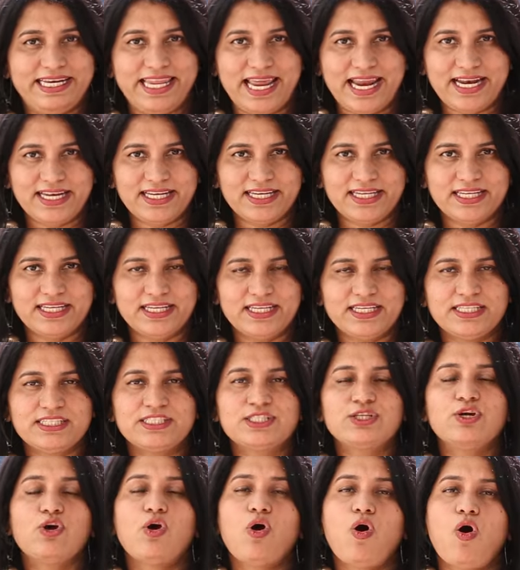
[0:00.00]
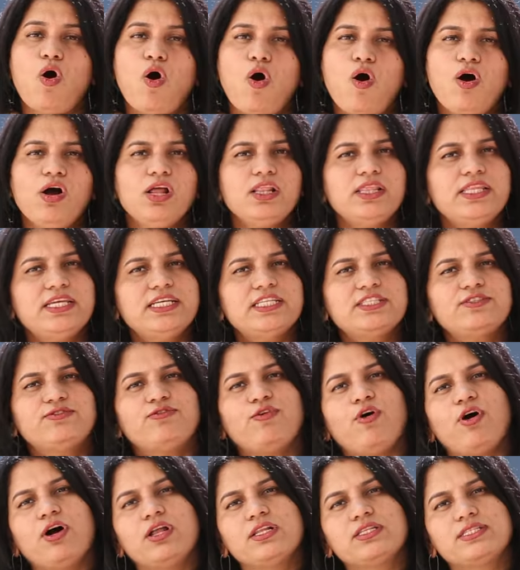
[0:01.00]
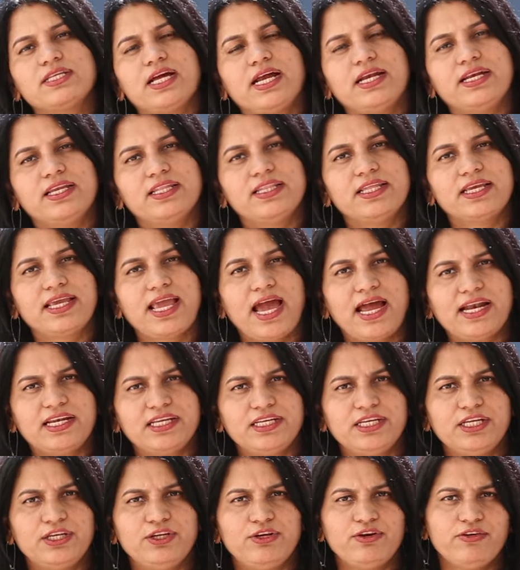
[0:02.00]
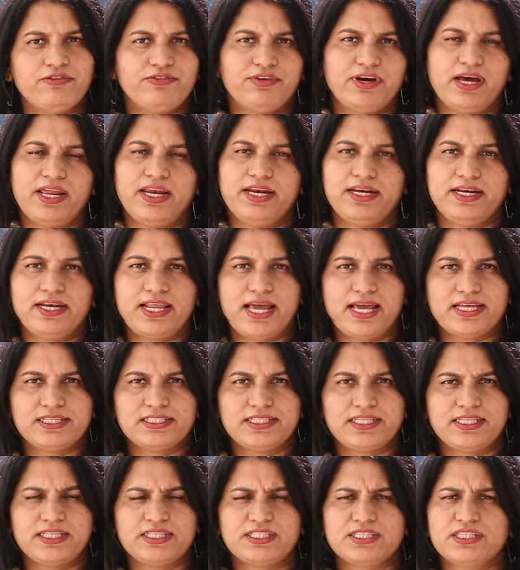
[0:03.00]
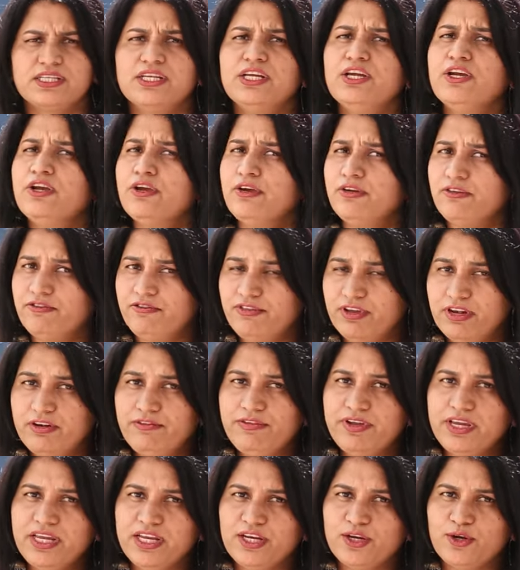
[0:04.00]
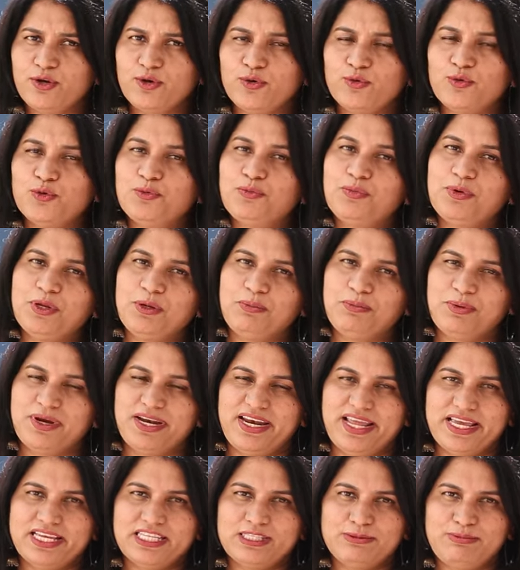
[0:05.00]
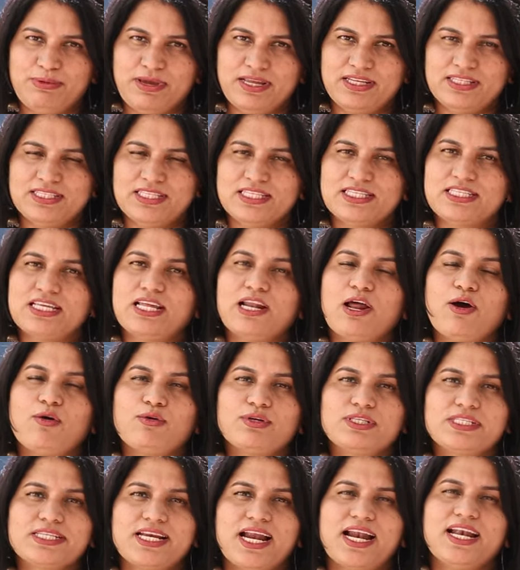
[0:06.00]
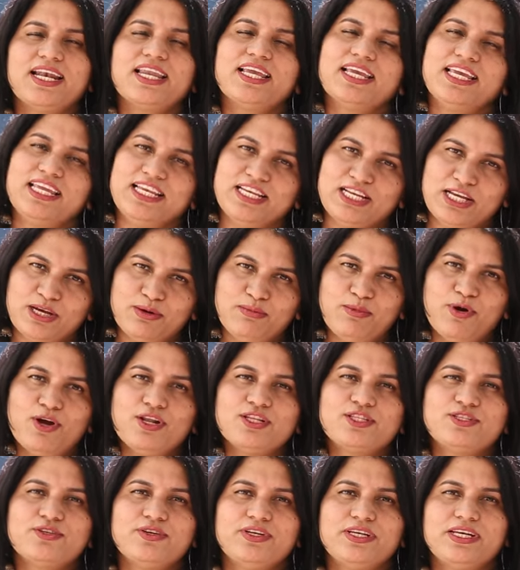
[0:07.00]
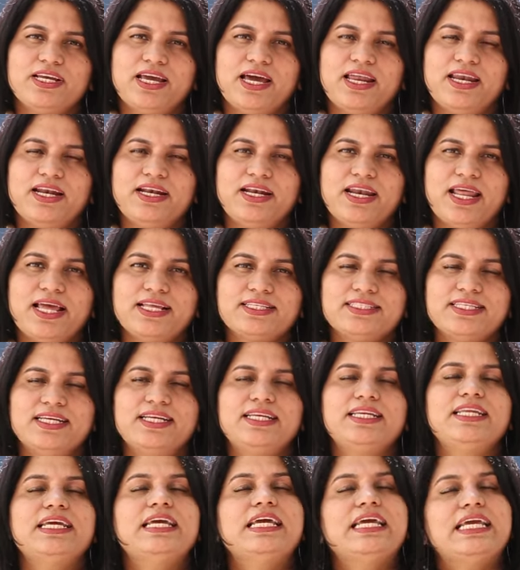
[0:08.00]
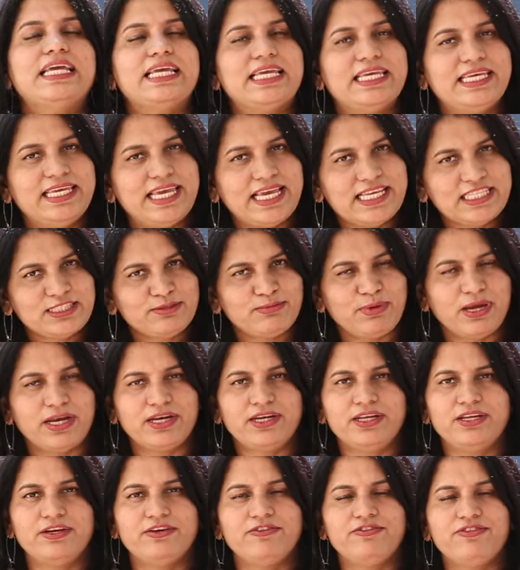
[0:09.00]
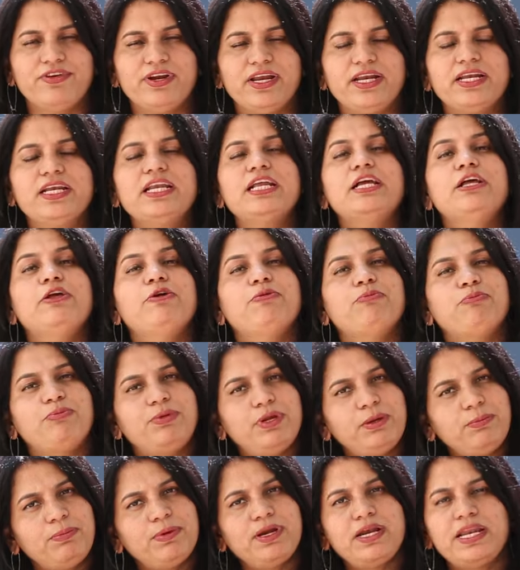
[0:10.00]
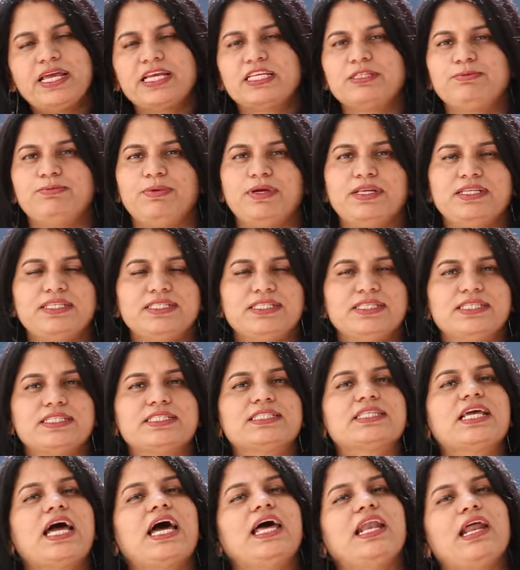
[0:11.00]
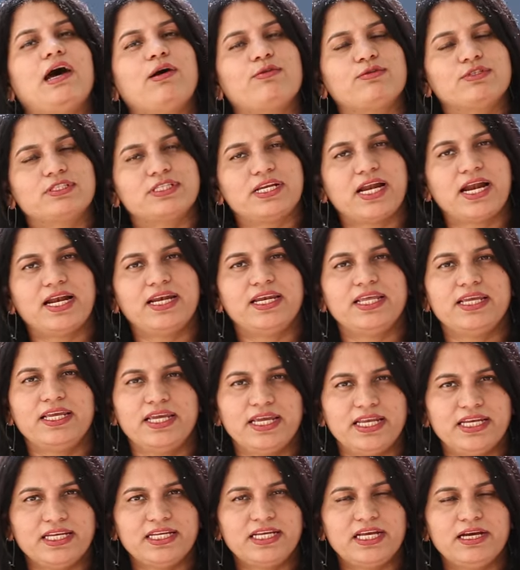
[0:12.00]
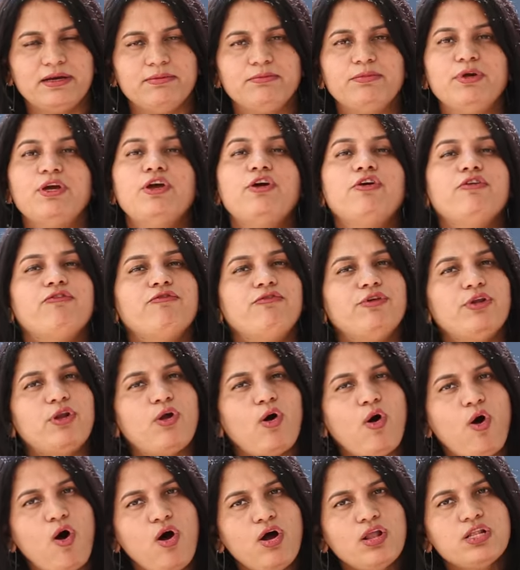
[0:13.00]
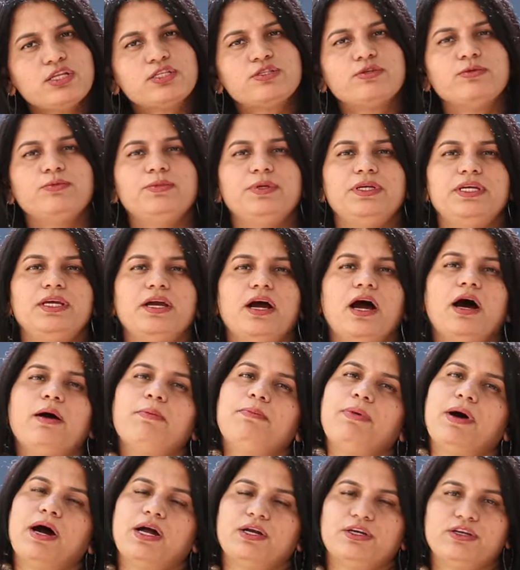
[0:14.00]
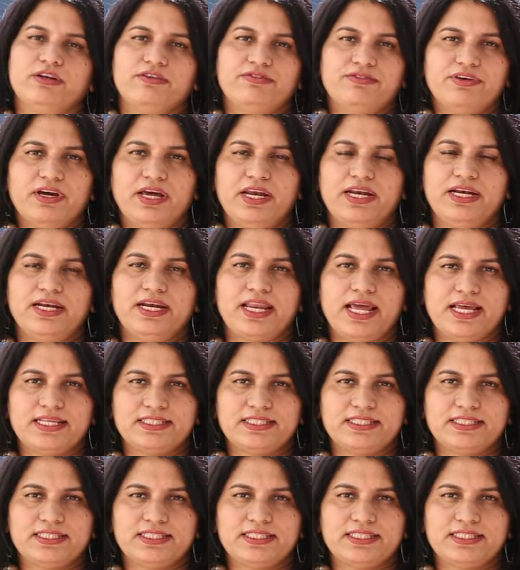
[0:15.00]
debtors, all this falls under the category of current asset. Will we include prepaid expenses and outstanding income also in current asset? Yes, my dear friend, prepaid expenses and outstanding income will also be a part of current